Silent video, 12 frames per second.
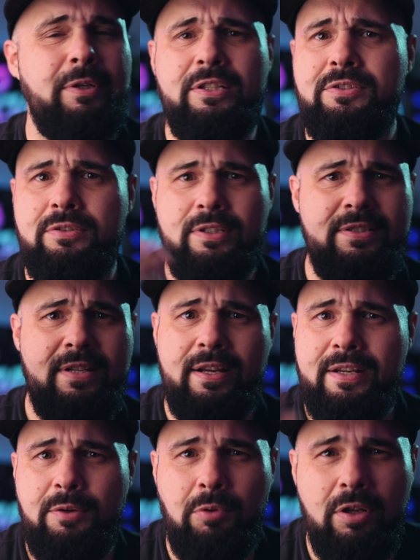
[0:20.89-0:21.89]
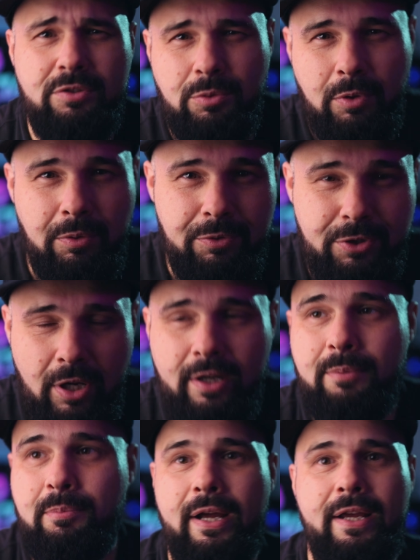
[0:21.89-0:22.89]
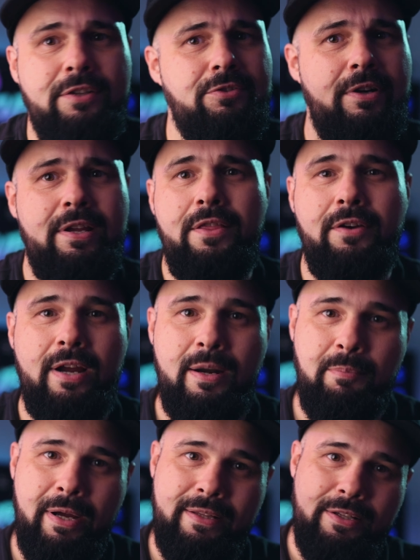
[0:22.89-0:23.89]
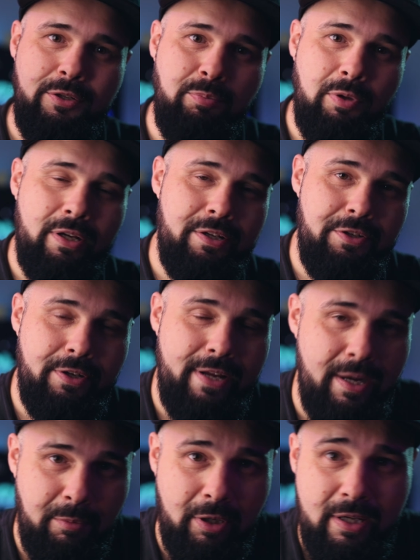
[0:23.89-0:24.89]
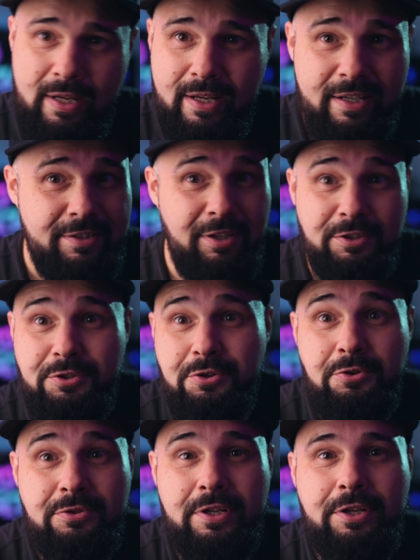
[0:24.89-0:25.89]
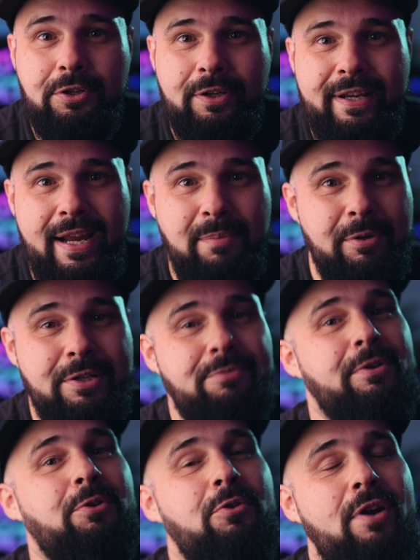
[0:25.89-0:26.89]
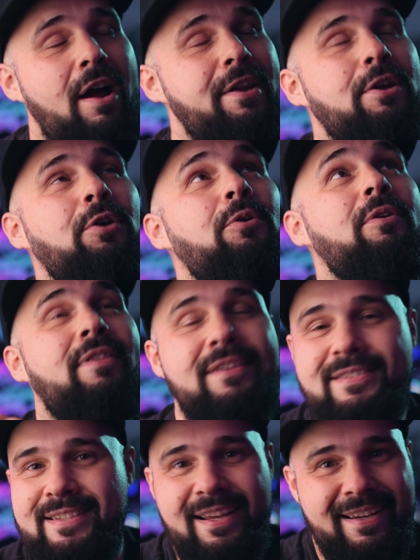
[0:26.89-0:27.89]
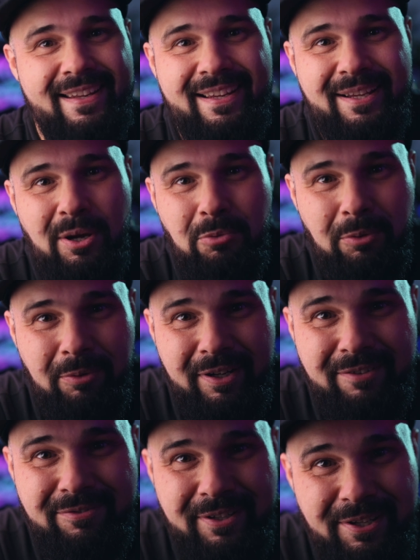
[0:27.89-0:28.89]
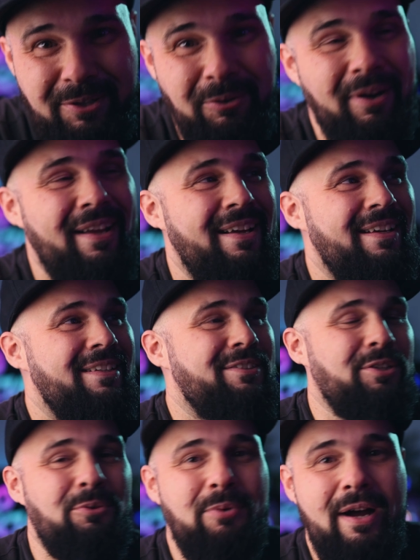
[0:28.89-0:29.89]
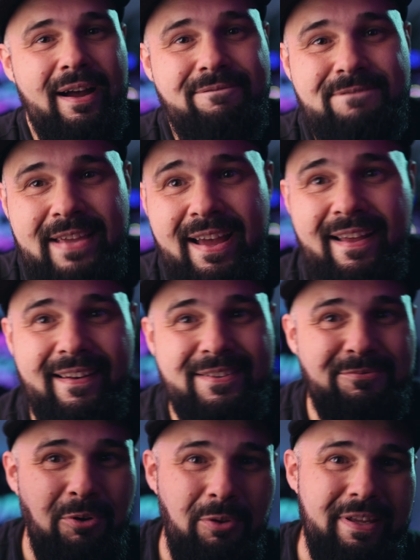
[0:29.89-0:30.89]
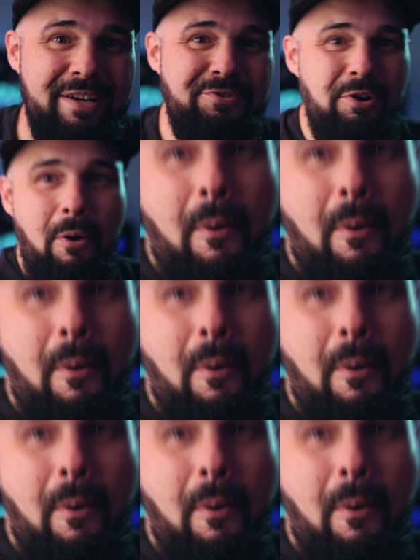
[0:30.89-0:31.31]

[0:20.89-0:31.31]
But this technique will also work with shotgun mics or any other kind of mic that you plug in your camera. As long as you're using your camera to record audio, this technique will work for you. So yeah, let's roll the intro.